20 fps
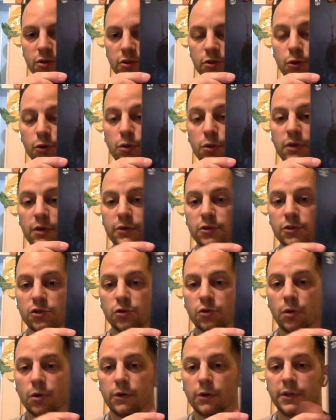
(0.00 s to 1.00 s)
it's two different
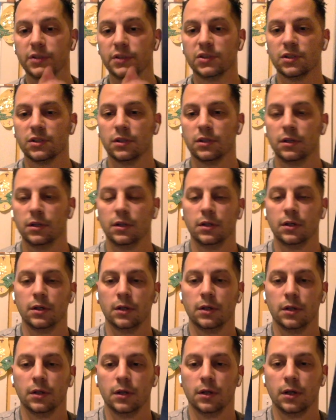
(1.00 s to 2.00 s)
stories
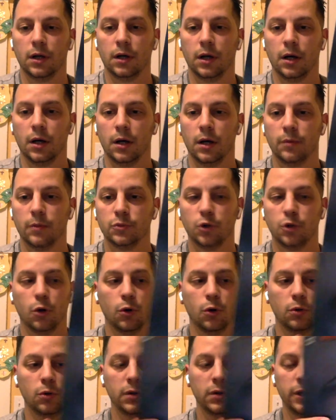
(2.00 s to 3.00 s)

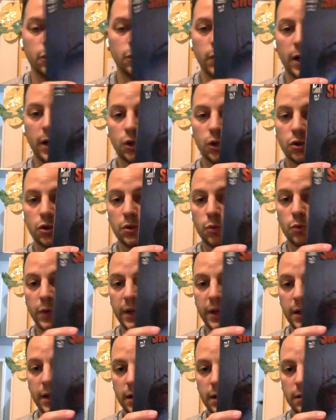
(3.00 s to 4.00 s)
told, and you actually
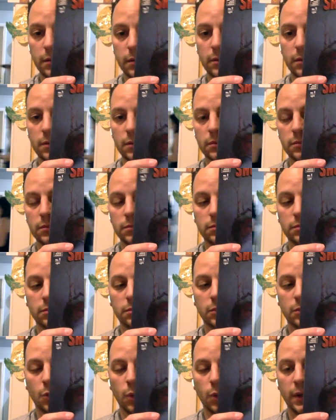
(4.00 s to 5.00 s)
read it
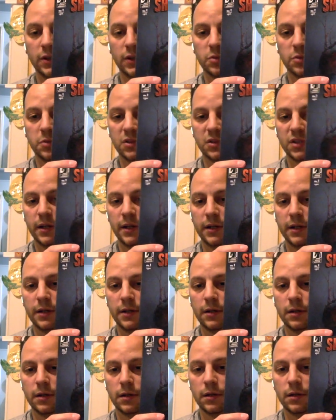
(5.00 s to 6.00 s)
the way it's
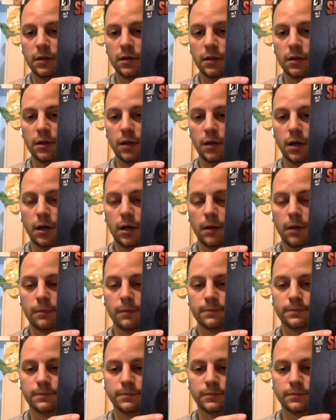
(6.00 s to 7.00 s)
presented.
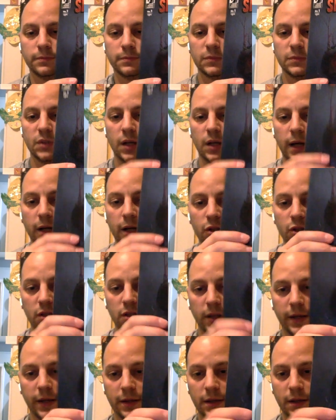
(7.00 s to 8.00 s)
I
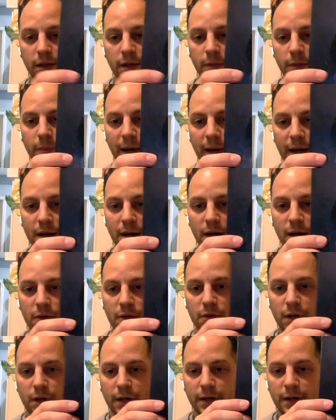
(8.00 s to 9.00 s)
actually like the back
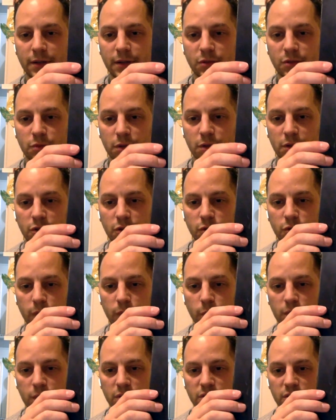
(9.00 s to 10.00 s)
cover on here. It's really
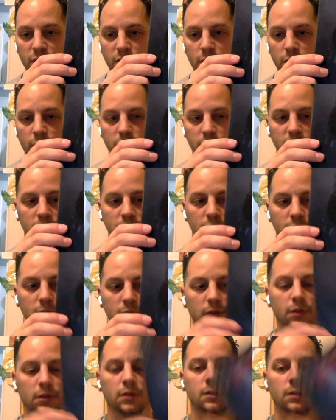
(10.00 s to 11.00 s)
sweet with the skulls.
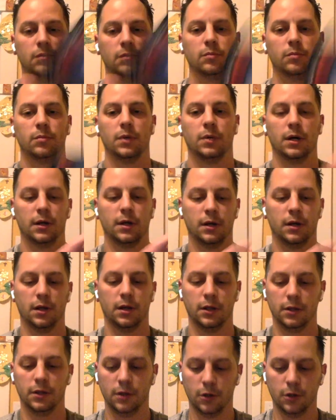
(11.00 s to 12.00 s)
But
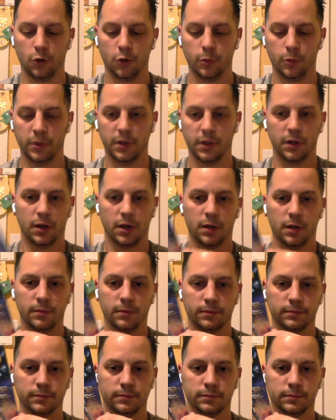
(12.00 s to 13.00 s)
you open it
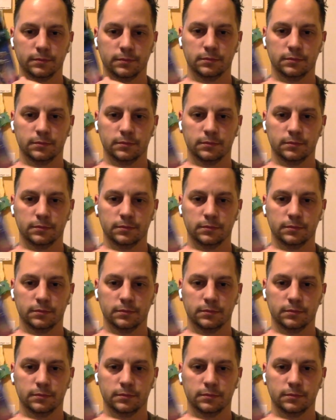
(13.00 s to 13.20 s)
up.